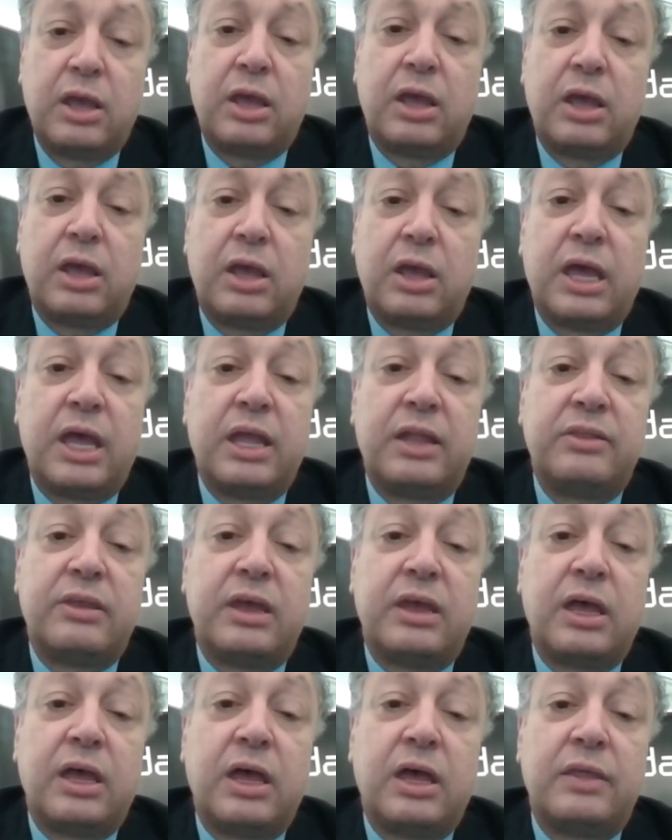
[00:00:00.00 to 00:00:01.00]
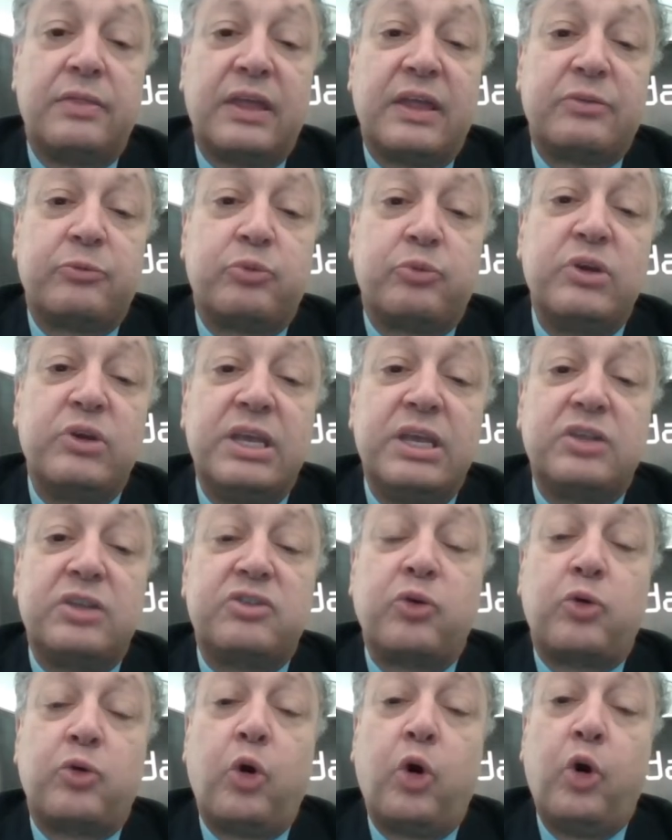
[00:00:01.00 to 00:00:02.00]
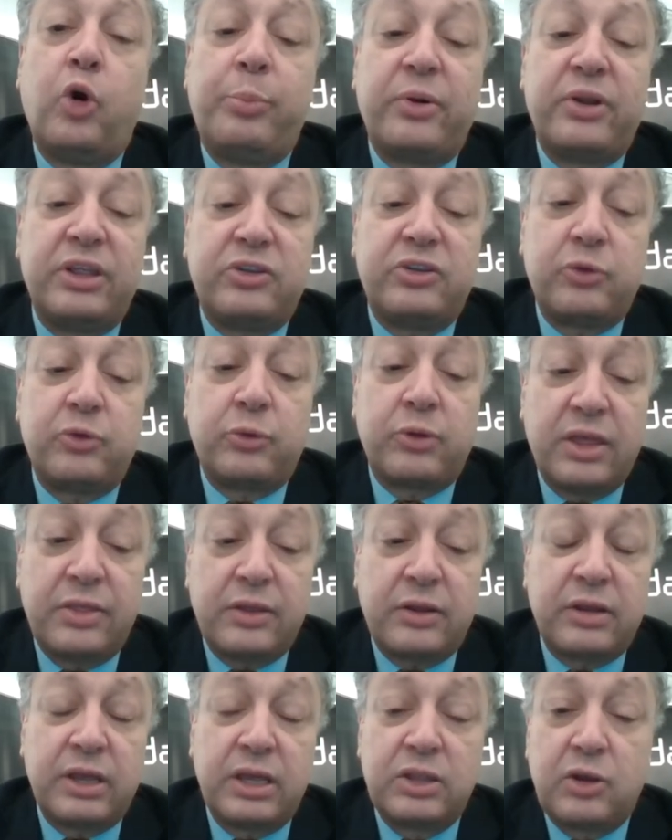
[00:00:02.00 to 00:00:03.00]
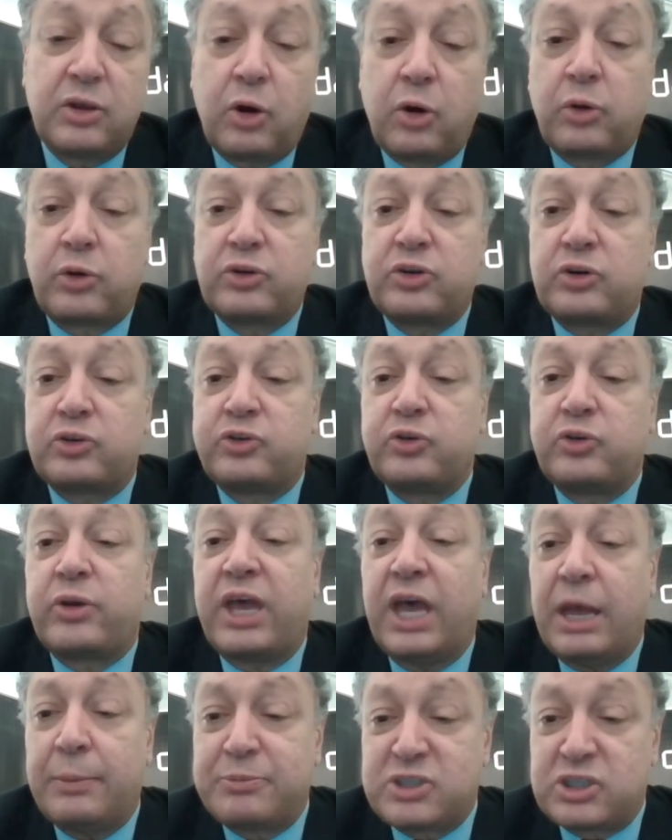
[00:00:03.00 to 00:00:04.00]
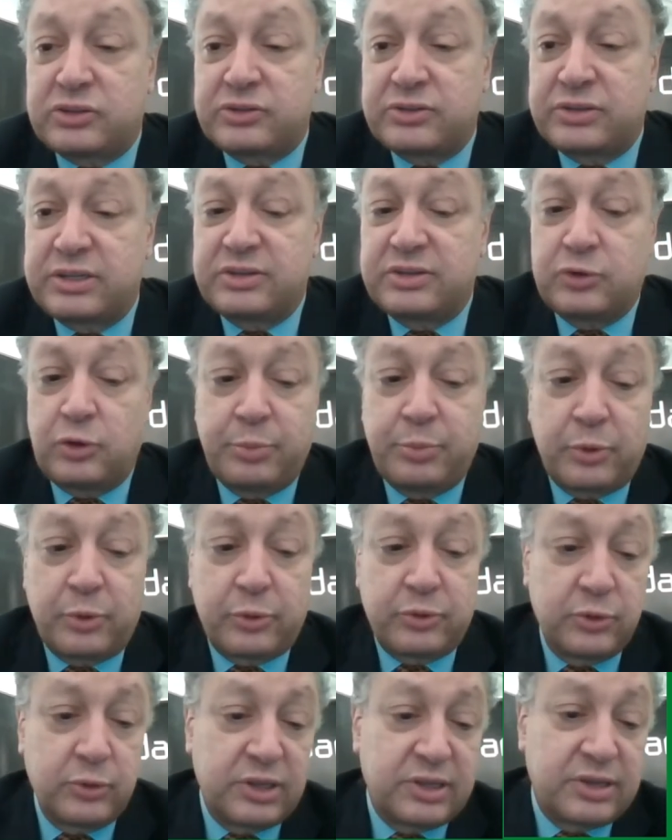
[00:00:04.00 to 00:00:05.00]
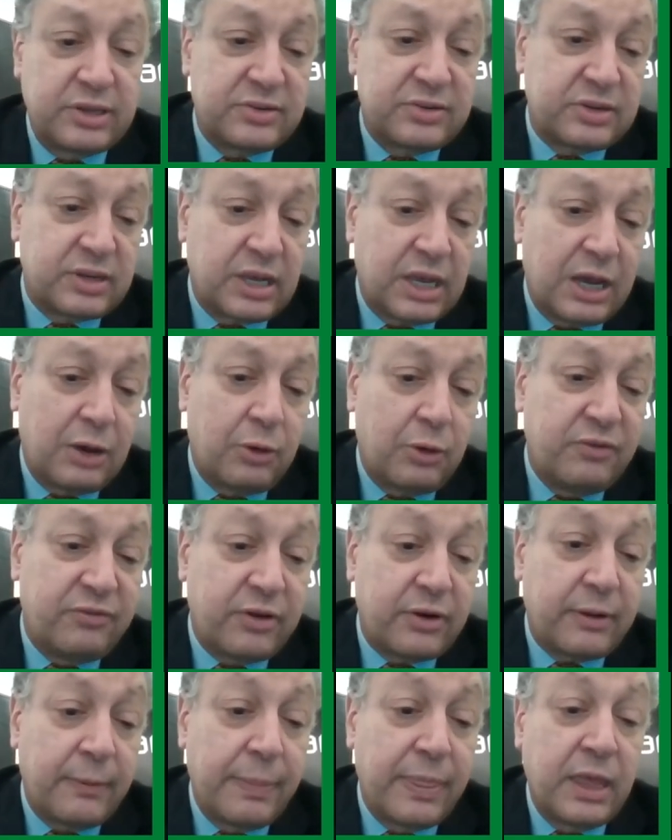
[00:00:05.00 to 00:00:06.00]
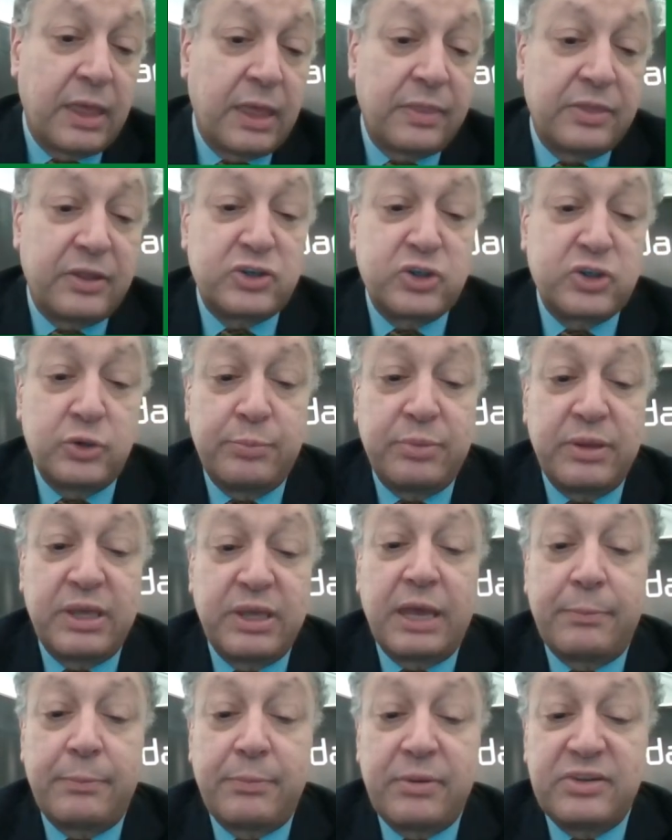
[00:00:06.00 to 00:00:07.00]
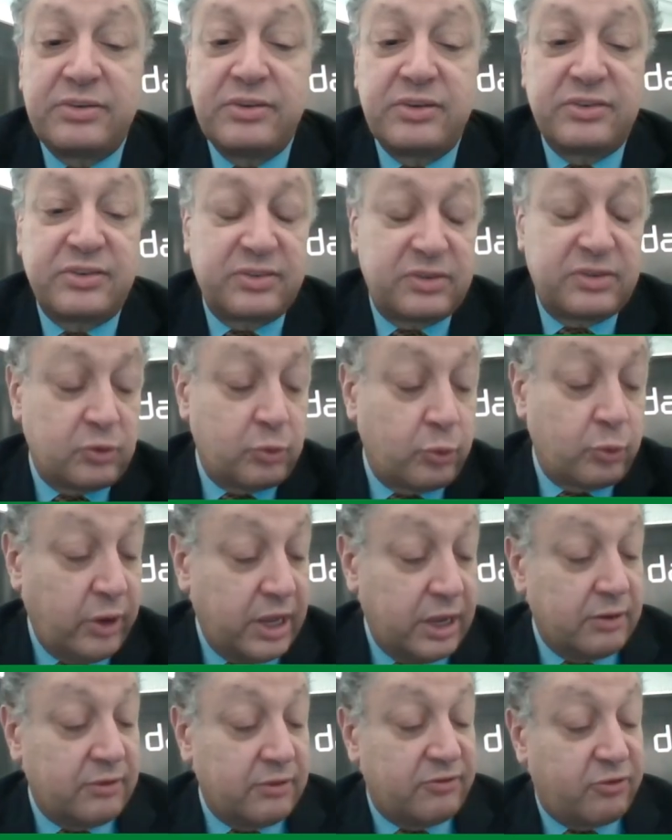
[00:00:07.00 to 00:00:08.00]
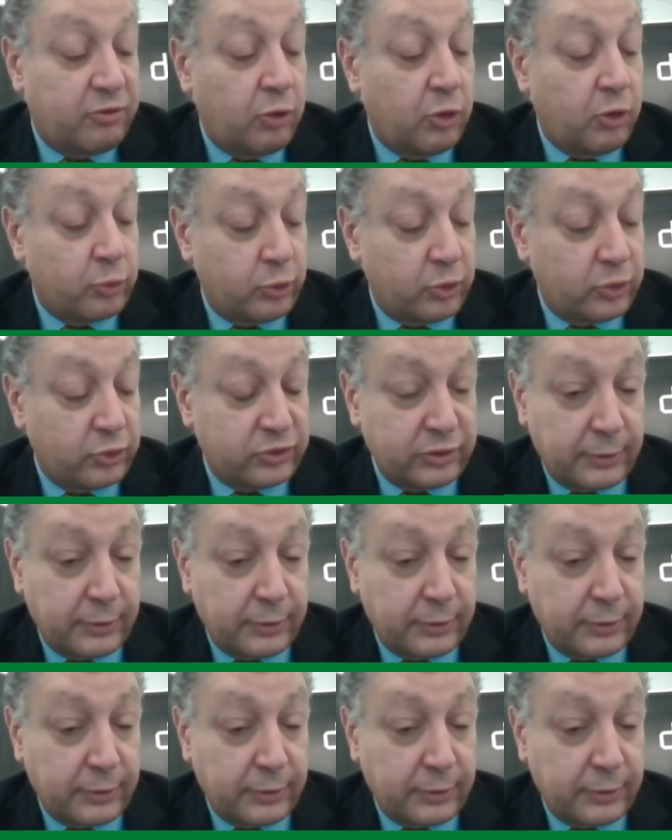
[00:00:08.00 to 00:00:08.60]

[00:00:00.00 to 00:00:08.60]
and that we need to cooperate together in order to capture these opportunities. However, there should be a business way forward.